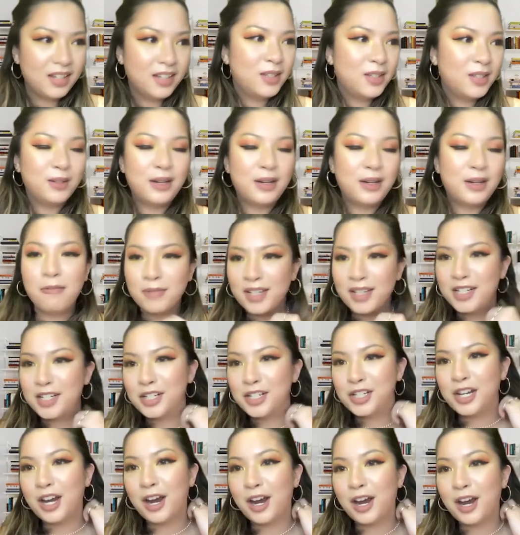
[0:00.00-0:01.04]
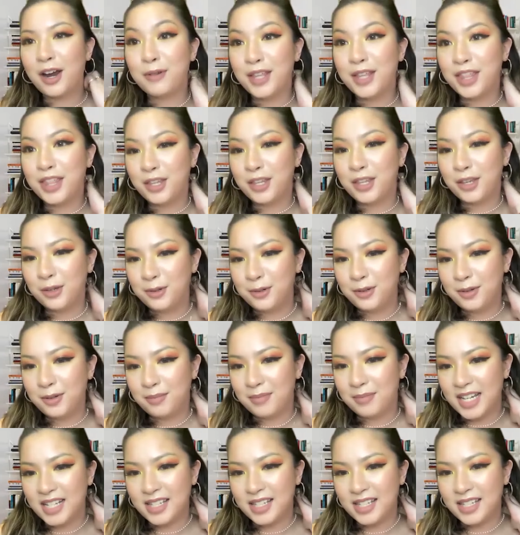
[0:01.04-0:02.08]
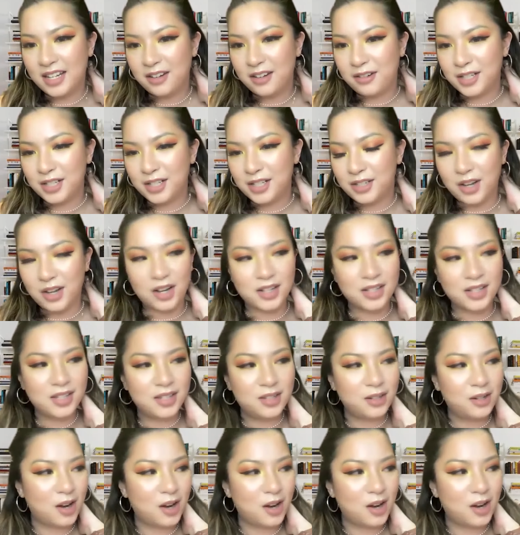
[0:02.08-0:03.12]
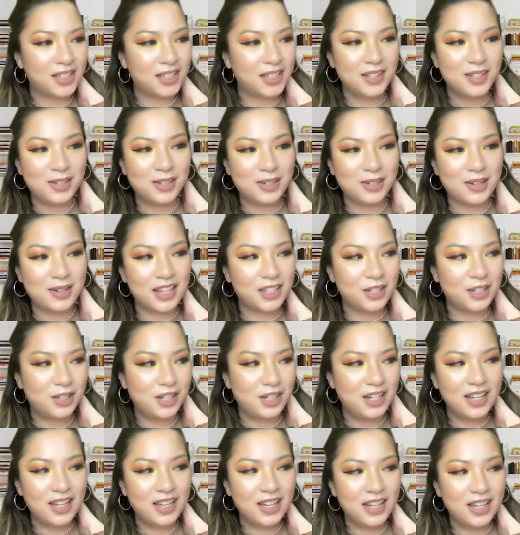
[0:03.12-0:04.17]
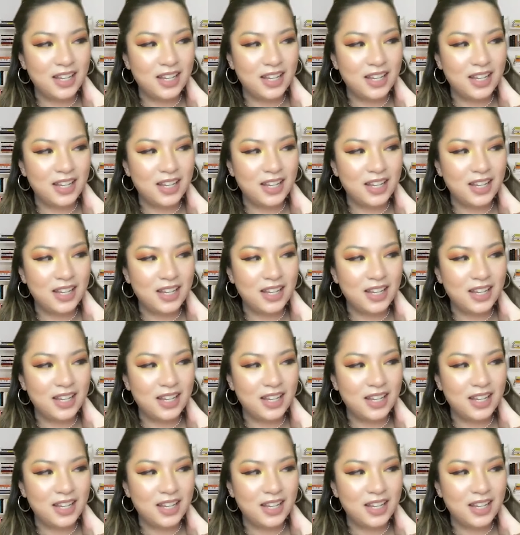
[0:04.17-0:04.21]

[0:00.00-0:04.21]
So now I'm going to share with you my secret sauce to content strategy.